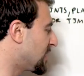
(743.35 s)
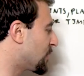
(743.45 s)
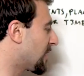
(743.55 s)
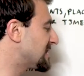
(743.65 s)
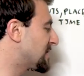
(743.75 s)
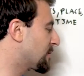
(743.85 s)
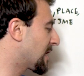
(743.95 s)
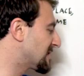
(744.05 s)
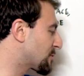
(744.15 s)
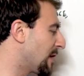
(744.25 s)
You can also
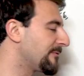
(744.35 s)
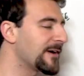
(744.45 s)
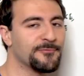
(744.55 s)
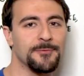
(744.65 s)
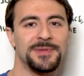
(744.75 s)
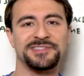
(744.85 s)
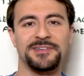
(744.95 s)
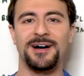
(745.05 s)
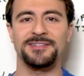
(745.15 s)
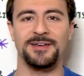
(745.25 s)
get disqualified for
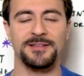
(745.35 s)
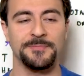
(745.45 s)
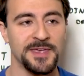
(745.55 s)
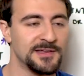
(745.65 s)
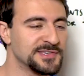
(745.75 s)
misconduct.